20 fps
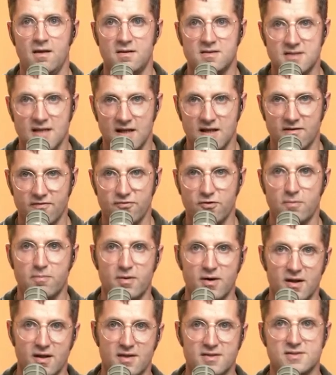take a few
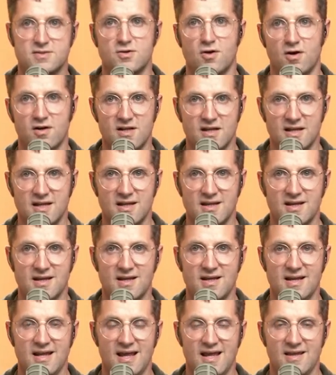breaths, talk
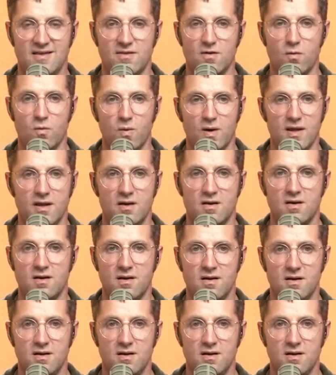again, and the wind